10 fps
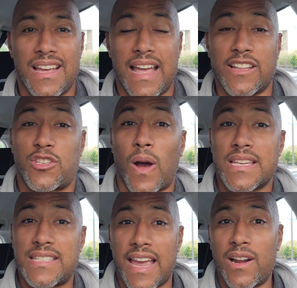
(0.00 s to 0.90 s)
And so I
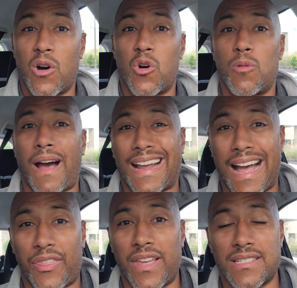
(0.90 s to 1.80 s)
stayed home, I
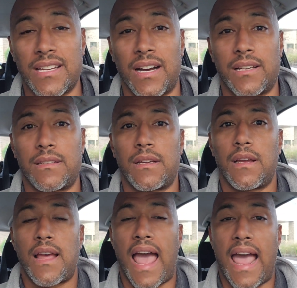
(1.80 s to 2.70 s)
got things done,
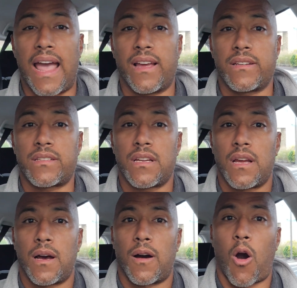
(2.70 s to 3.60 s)
and
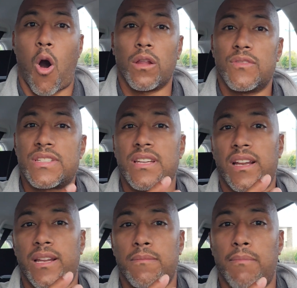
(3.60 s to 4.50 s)
all of a
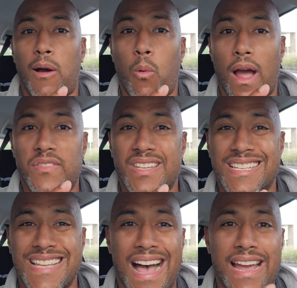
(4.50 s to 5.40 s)
sudden, my wife's
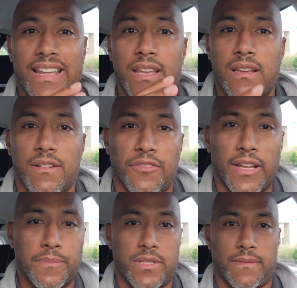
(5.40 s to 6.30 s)
anxiety
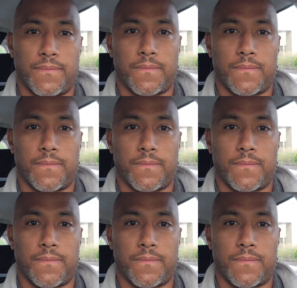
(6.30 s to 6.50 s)
flipped.